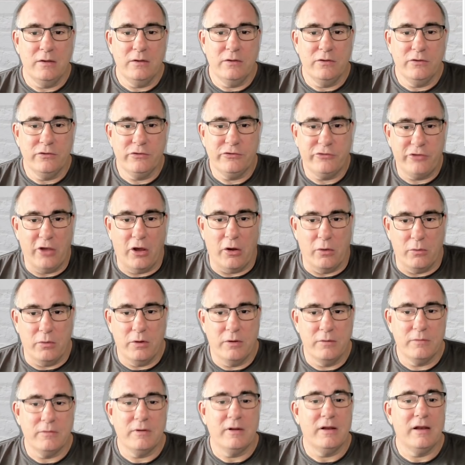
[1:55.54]
So
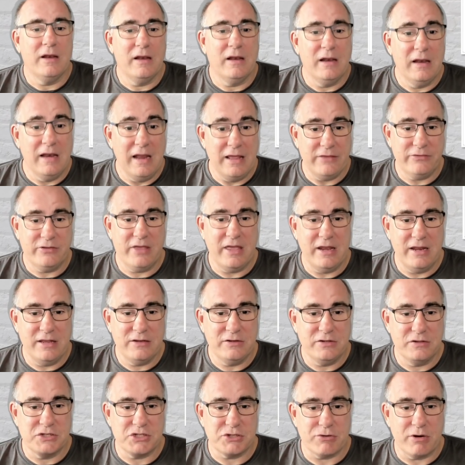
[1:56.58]
Let's get into
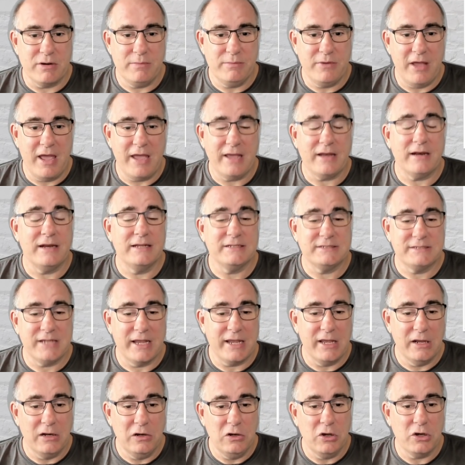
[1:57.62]
the Stream Deck, let's
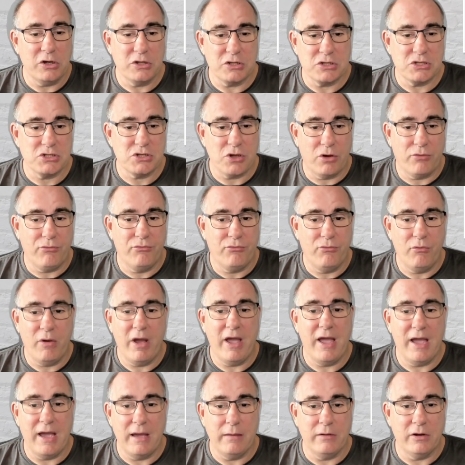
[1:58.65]
take a look at the
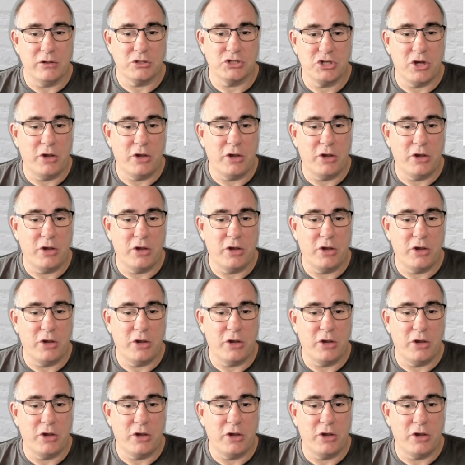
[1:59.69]
software and I'll show